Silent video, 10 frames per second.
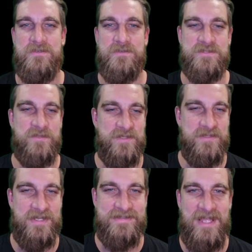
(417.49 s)
or something
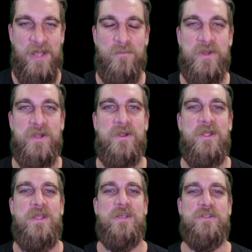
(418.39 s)
like that, where
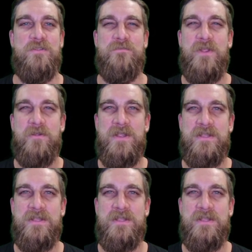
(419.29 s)
you can very